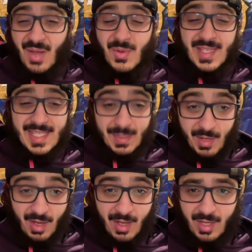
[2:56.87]
It was
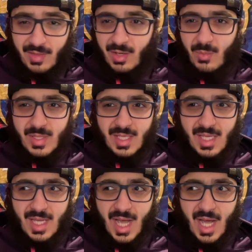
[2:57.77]

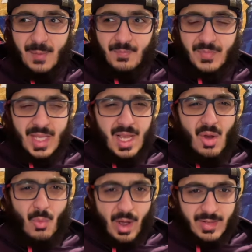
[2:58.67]
the
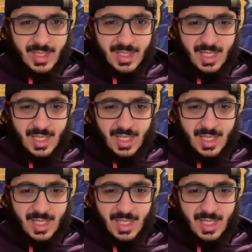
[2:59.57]
round 16,